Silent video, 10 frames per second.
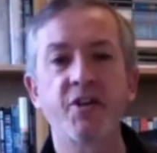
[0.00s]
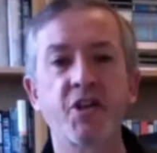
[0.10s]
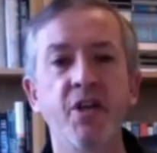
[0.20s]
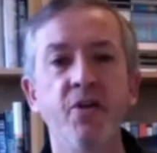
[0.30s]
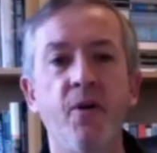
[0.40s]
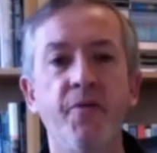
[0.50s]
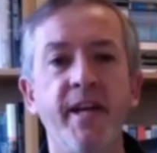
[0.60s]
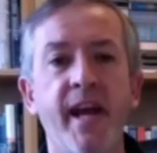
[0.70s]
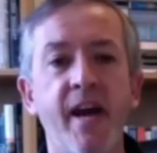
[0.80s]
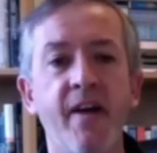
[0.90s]
2 on
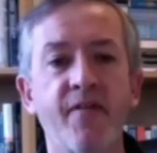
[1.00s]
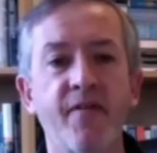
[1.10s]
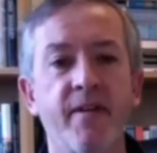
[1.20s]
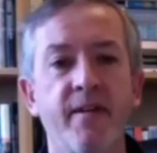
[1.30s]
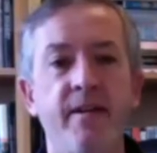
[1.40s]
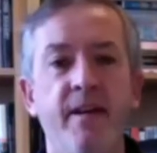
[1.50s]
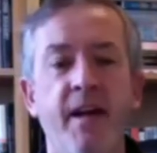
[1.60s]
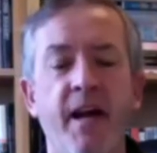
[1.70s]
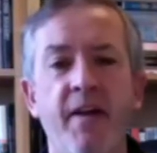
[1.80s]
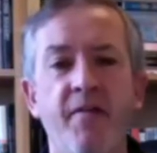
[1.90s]
the F
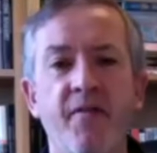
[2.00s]
and